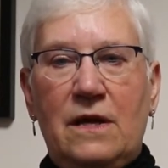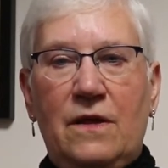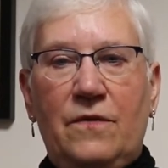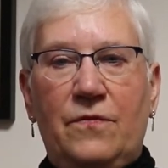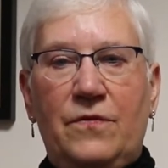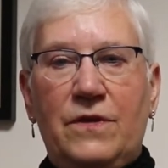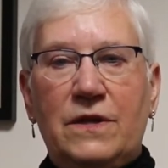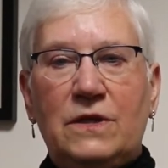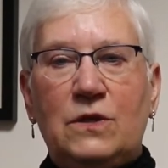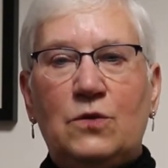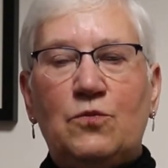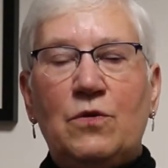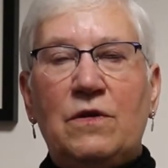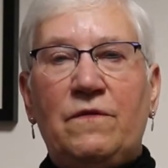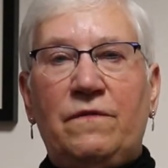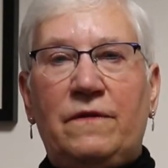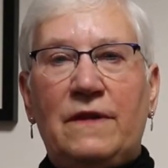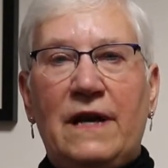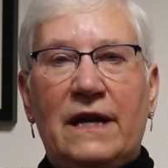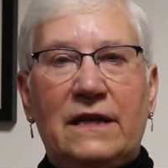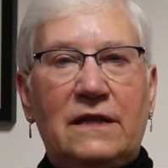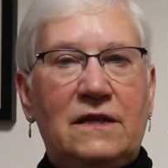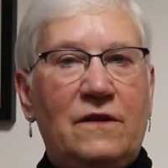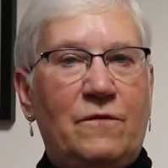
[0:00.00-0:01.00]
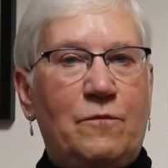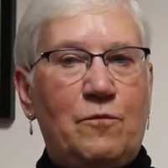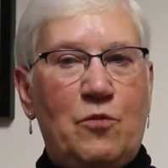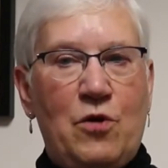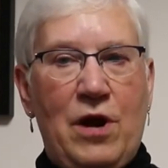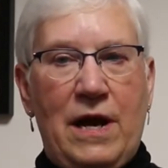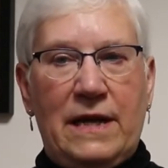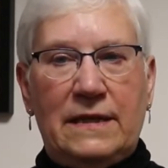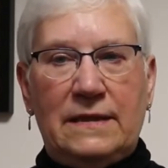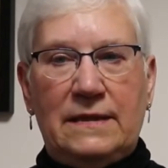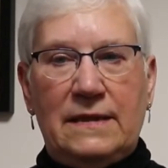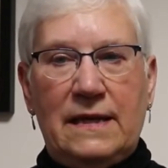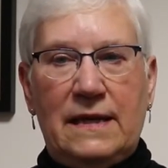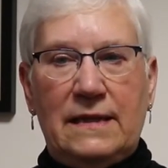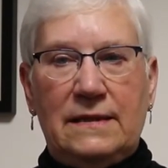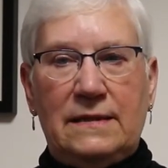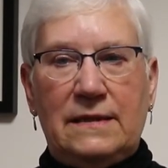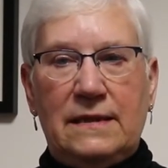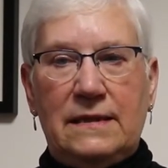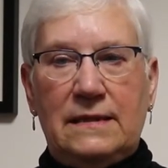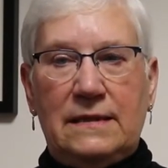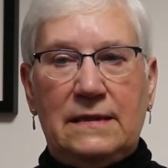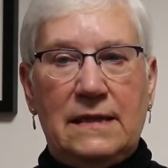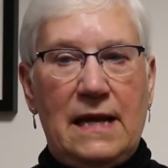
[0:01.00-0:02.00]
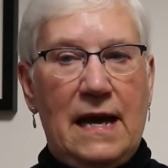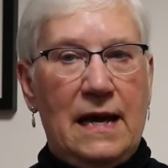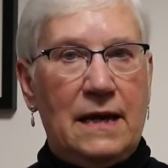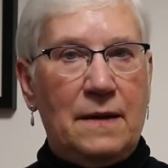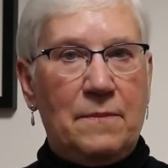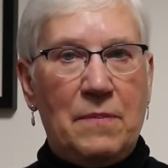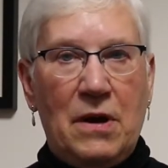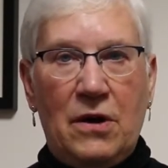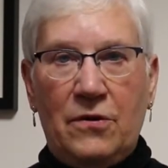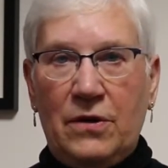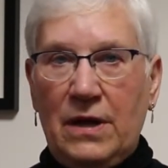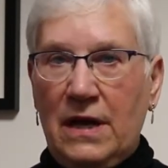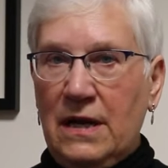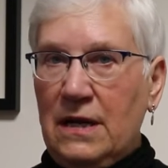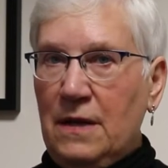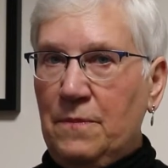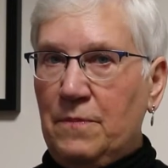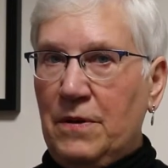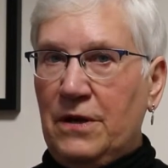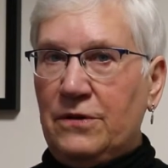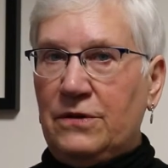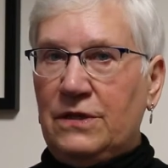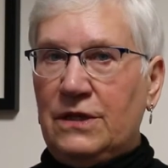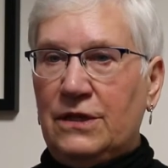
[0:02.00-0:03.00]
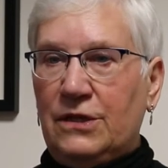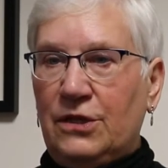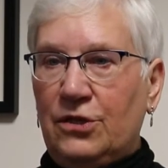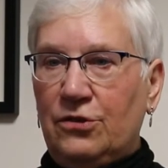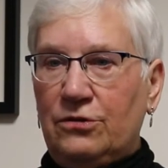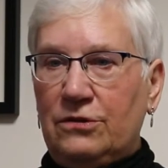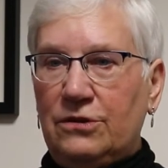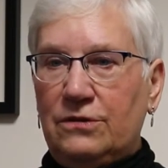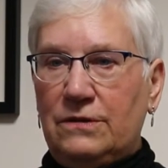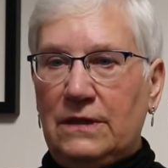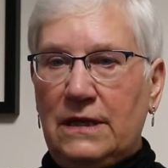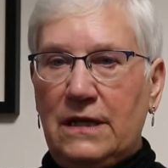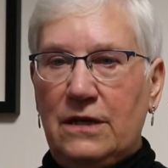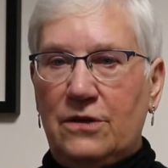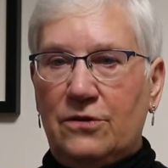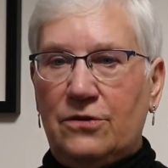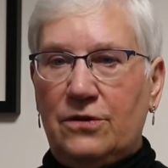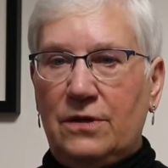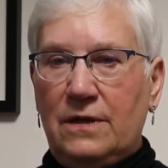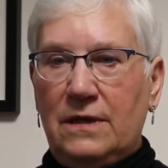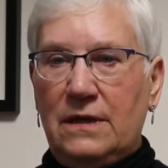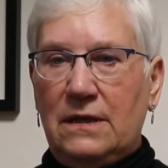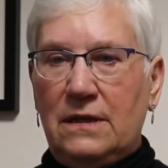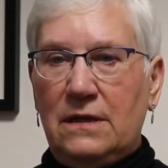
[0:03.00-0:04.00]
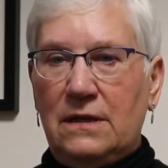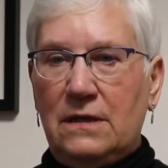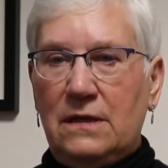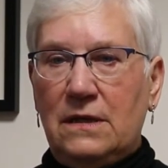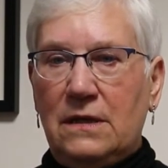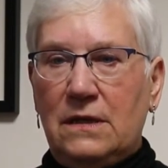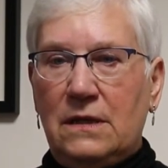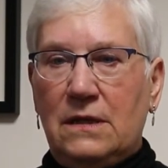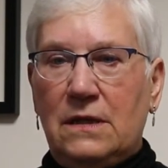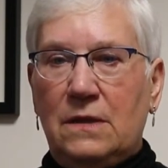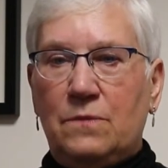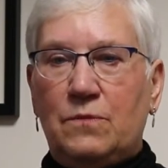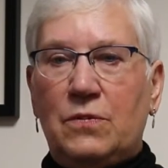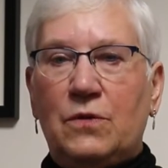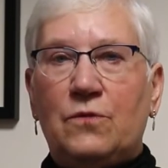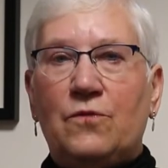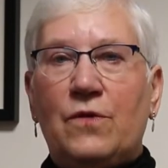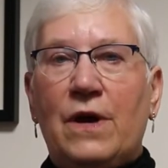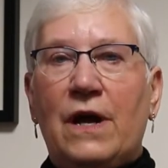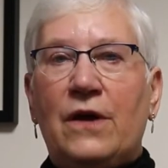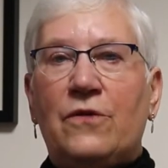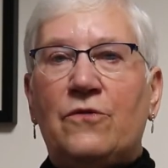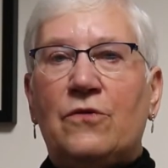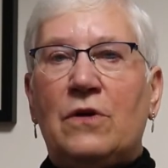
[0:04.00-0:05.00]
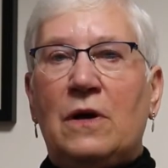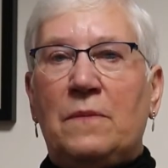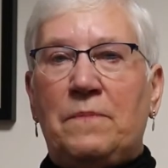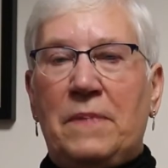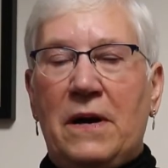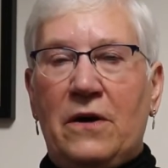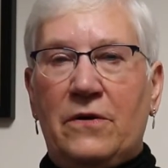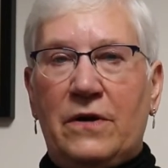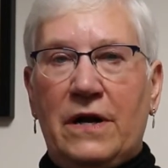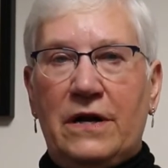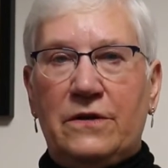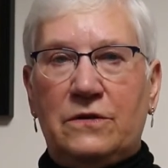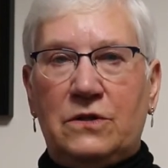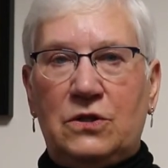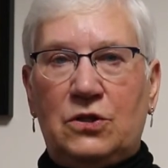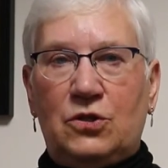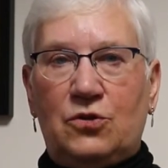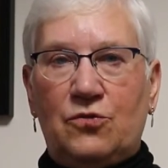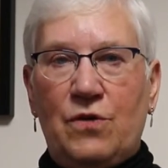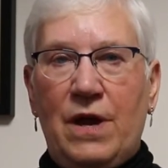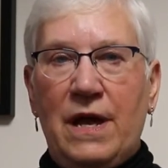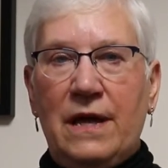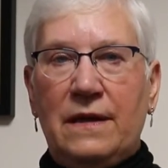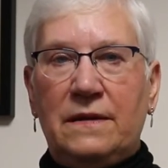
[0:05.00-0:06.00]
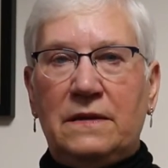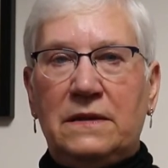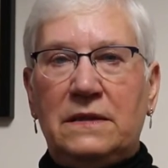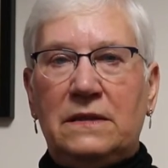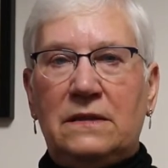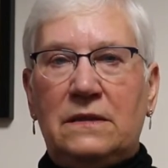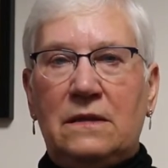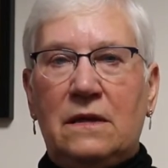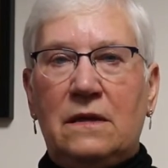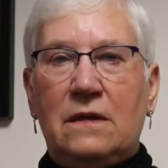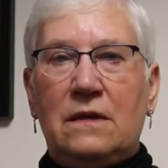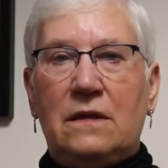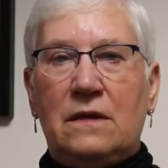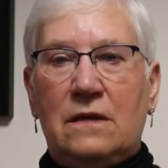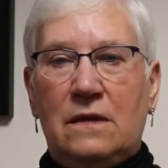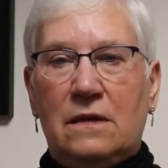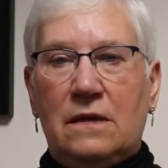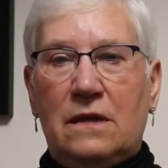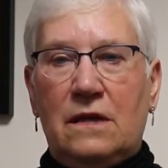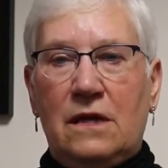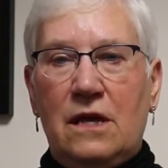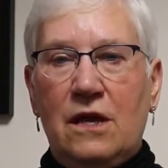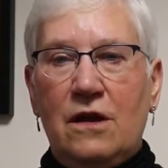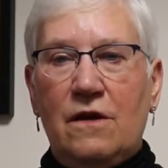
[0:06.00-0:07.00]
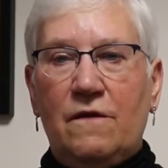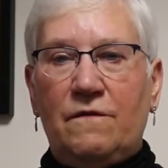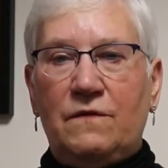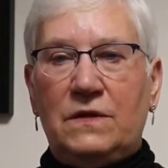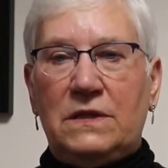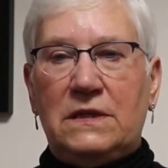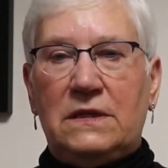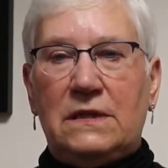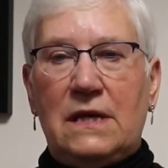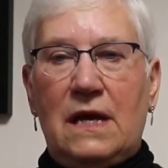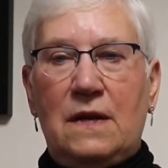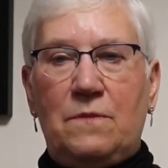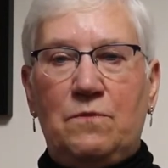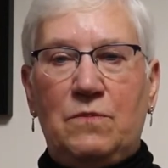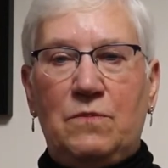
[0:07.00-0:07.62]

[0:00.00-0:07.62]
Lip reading: This reflective process is not about any particular leader, but rather about our strengths, gifts, and